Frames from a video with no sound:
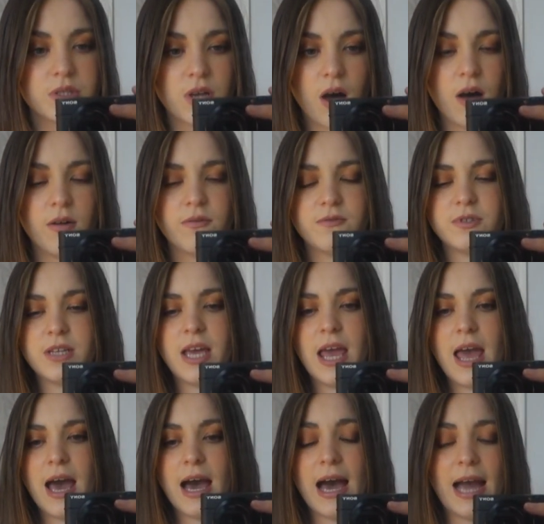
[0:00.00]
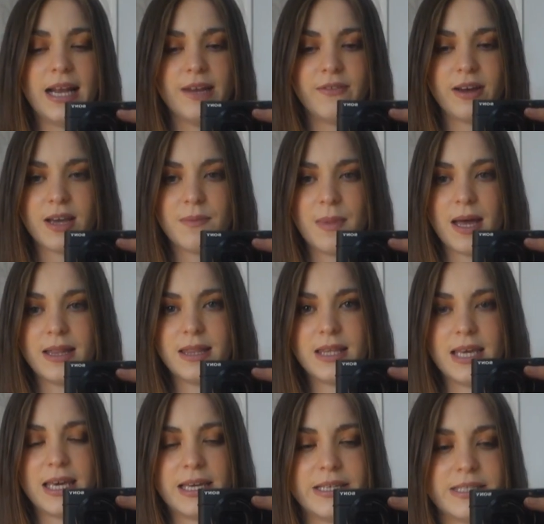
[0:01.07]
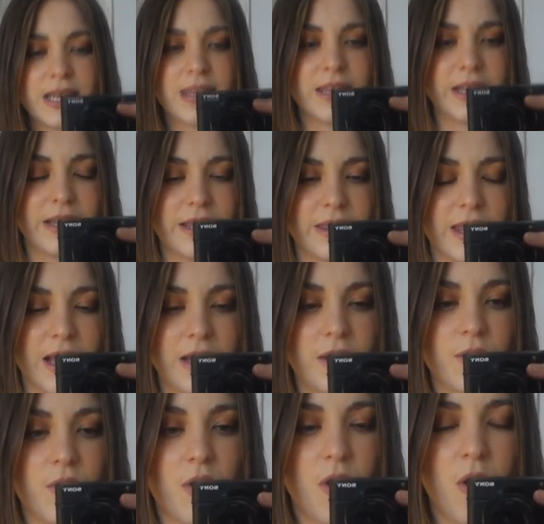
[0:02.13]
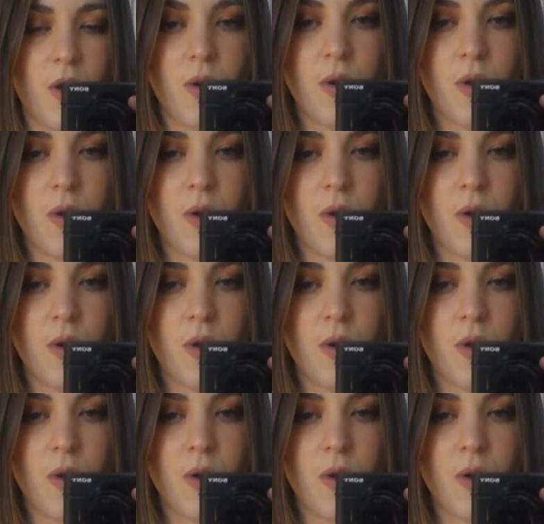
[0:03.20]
soft. Highly recommend these. I think they look